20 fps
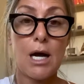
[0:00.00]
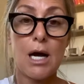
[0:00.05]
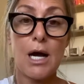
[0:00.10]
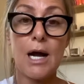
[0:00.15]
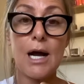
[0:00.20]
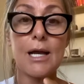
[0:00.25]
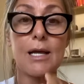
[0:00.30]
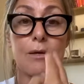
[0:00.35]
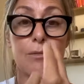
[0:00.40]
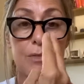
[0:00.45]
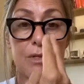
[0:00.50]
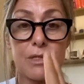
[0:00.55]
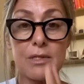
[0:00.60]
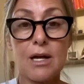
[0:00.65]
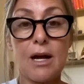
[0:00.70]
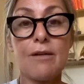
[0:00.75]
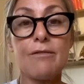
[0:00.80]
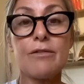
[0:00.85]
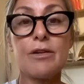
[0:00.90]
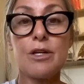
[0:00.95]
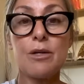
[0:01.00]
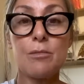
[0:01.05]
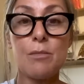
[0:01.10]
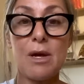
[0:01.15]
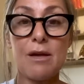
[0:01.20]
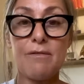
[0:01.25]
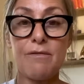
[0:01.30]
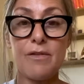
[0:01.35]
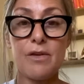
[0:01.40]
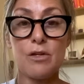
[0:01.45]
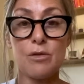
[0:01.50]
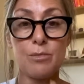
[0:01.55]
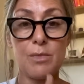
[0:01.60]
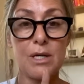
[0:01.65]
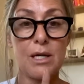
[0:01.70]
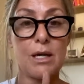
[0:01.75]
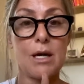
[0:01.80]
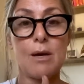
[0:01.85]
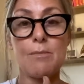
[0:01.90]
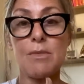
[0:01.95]
I am sovereign in my field,
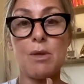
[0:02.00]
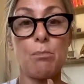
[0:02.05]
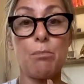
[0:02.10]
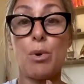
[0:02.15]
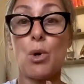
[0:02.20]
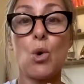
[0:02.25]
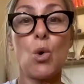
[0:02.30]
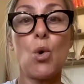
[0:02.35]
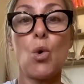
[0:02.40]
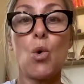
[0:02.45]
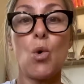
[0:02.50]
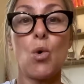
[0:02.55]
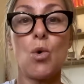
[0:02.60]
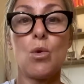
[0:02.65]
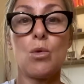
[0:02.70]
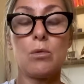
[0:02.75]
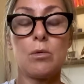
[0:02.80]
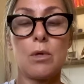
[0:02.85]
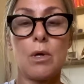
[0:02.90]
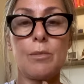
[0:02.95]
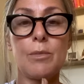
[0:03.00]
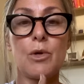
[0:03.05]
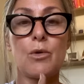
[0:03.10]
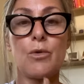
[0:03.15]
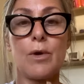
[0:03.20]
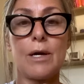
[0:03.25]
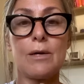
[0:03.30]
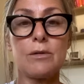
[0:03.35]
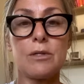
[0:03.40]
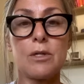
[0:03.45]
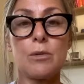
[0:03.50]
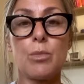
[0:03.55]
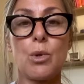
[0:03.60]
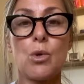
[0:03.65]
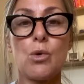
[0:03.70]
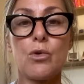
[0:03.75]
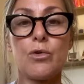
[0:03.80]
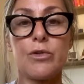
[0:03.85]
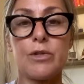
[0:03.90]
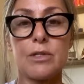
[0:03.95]
meaning I'm the pole, I'm the grounding
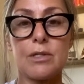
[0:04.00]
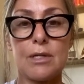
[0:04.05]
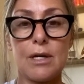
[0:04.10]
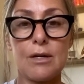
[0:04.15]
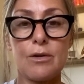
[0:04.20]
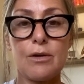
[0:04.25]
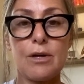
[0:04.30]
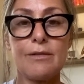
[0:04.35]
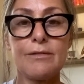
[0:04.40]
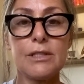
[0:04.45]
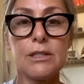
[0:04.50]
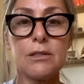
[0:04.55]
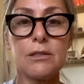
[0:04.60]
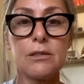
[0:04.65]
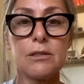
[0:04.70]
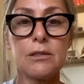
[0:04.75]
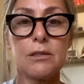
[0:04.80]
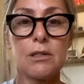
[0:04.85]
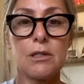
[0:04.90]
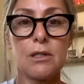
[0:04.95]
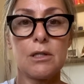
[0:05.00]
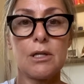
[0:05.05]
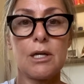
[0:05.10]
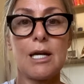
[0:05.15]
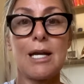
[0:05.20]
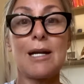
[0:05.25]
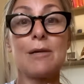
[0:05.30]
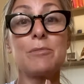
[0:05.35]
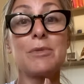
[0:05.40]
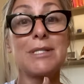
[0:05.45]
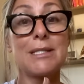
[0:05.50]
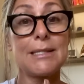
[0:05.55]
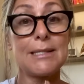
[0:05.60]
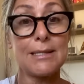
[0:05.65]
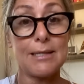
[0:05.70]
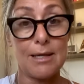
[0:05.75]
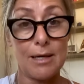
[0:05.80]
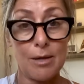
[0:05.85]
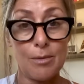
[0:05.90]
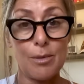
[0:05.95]
pole at the center of it, and I'm
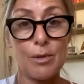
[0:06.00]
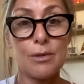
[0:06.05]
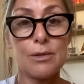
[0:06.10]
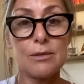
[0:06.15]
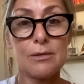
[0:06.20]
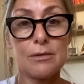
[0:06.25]
stable.